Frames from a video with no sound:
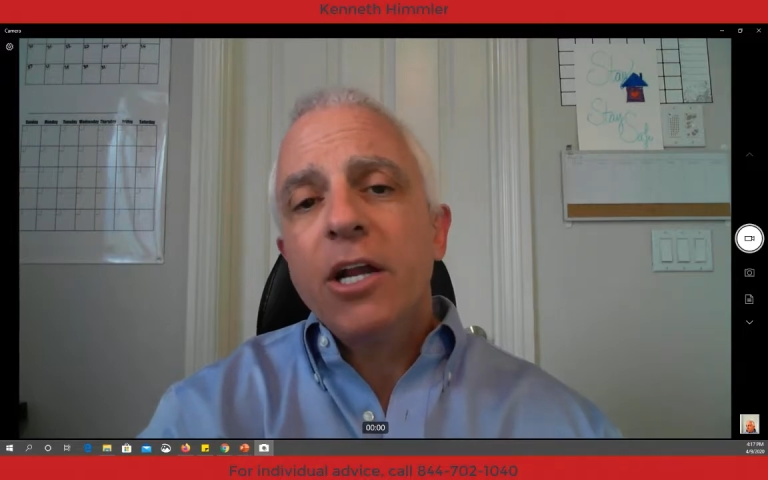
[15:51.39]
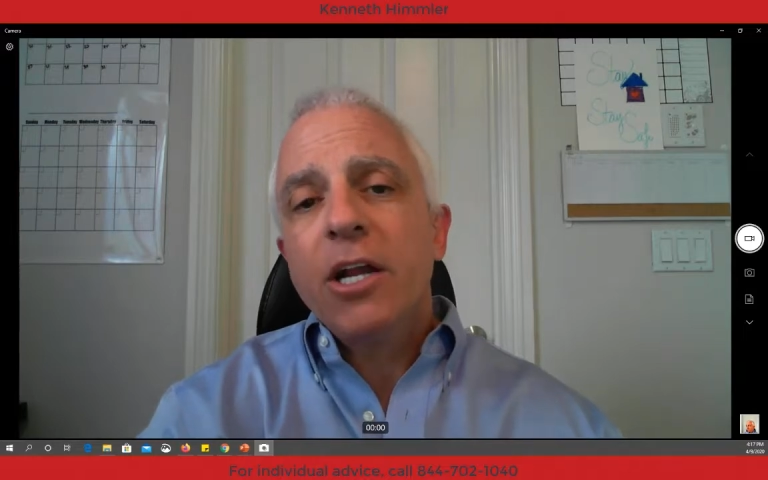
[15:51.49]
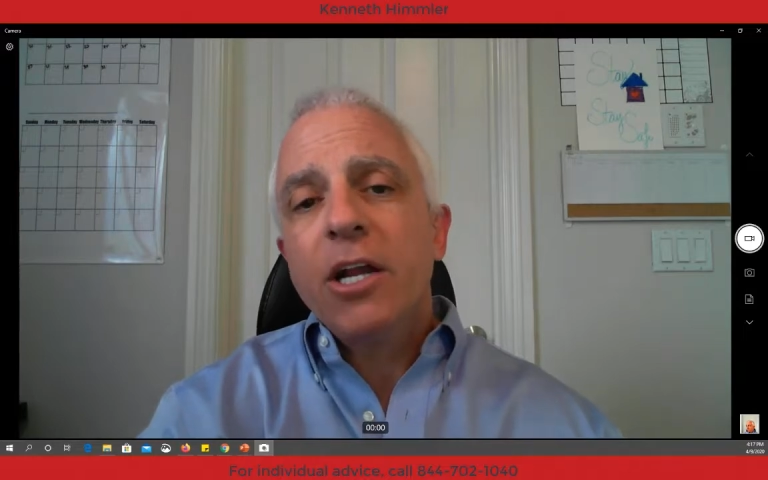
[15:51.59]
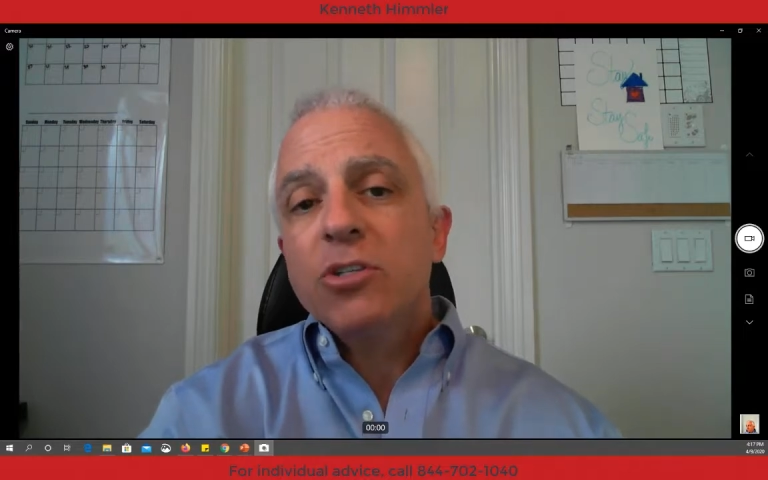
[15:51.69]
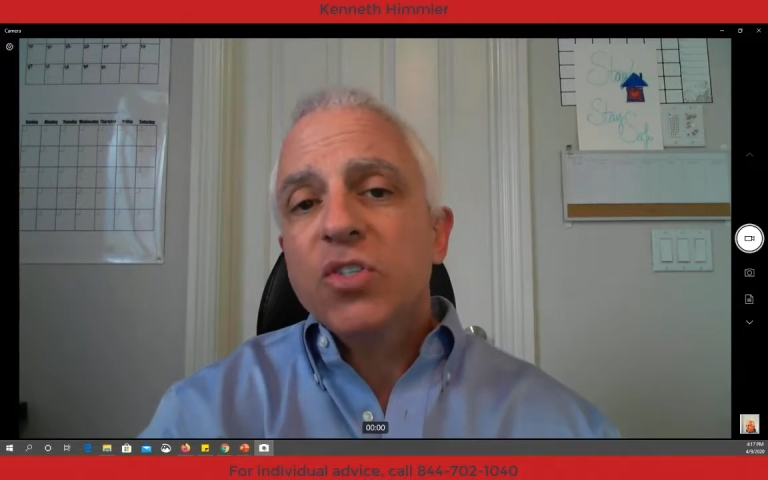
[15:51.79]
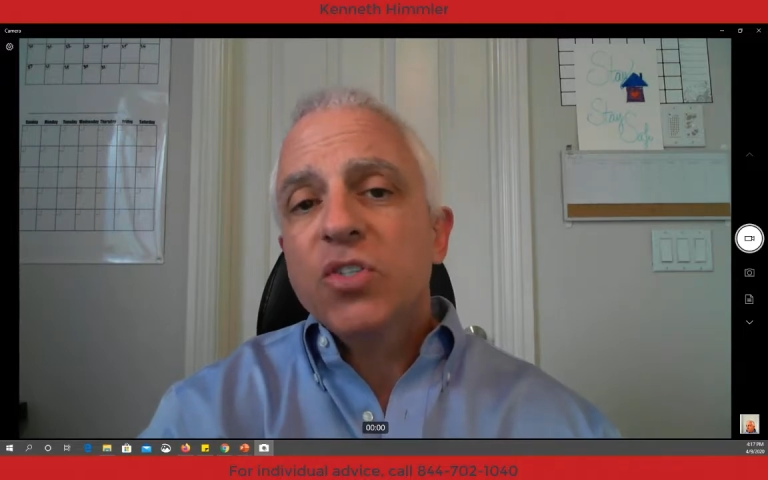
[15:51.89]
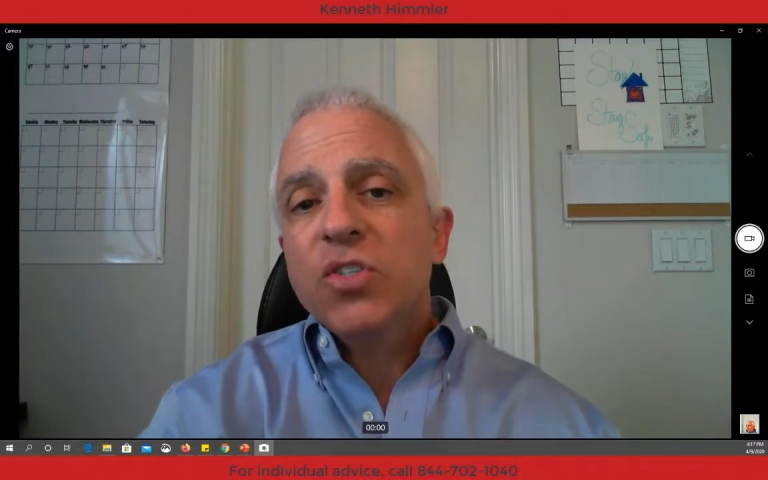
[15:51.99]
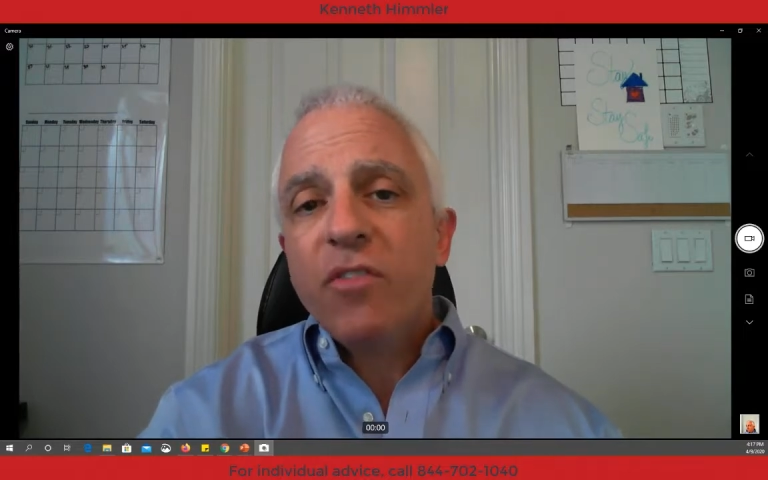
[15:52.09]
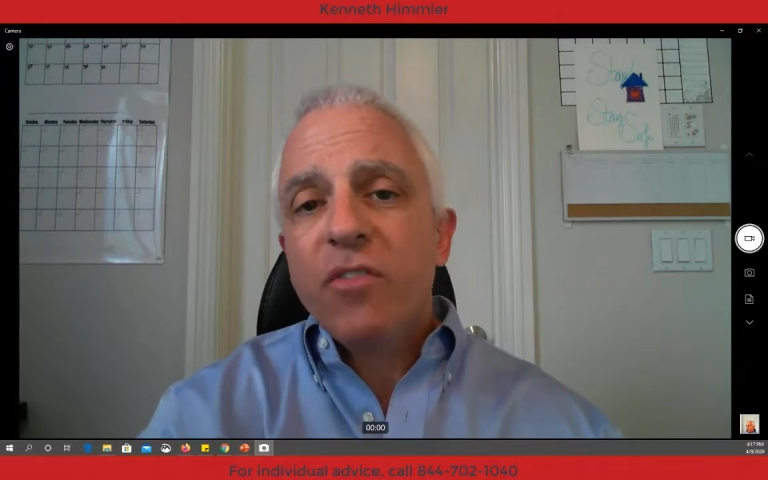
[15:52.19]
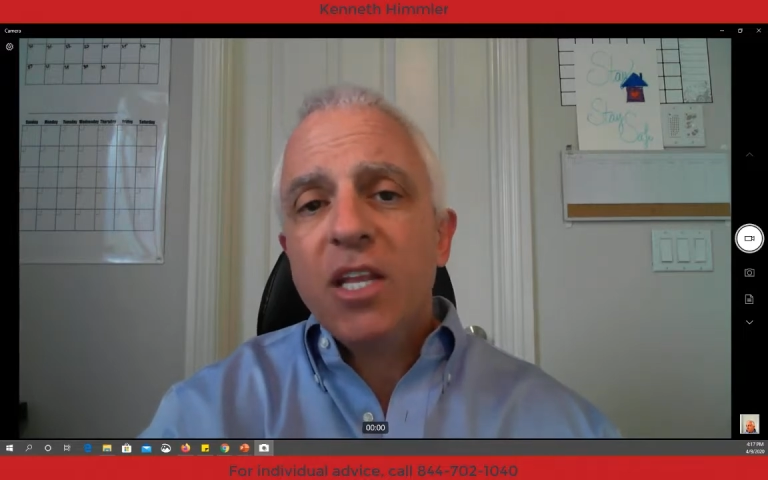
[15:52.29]

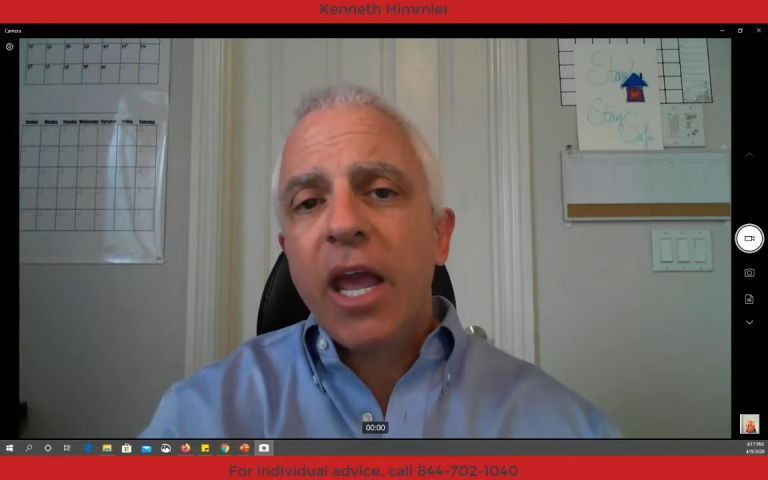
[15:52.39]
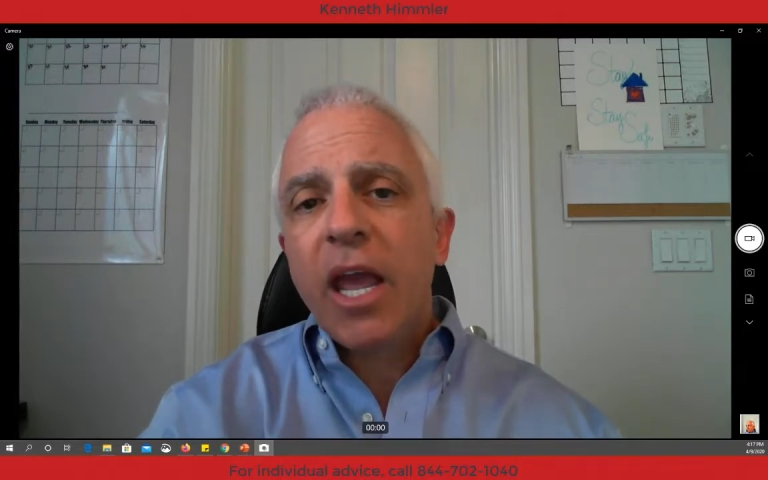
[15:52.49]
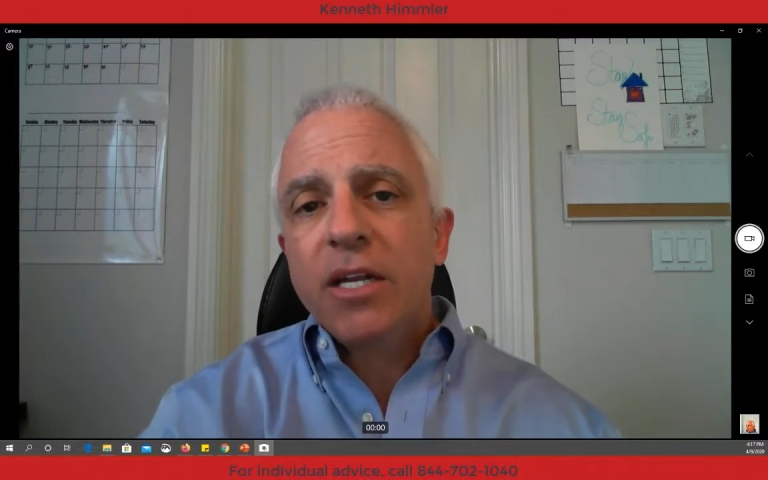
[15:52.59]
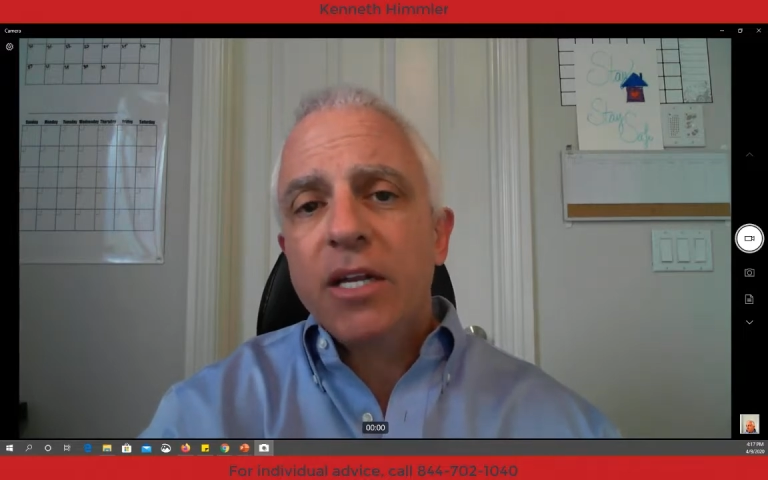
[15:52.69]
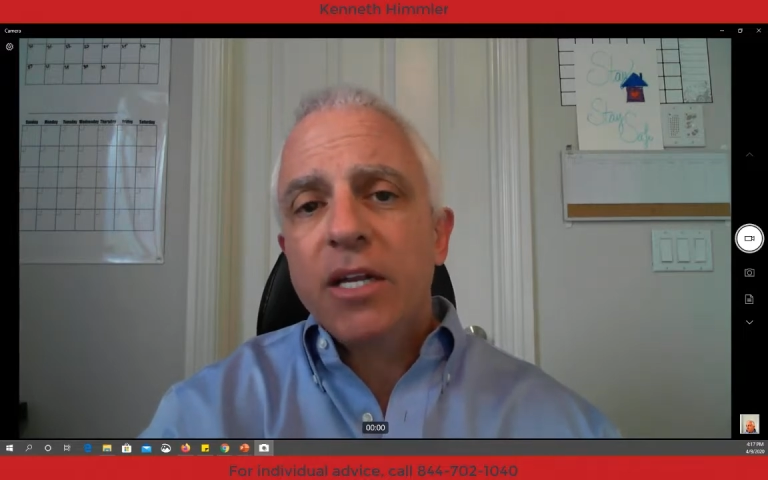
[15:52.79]
78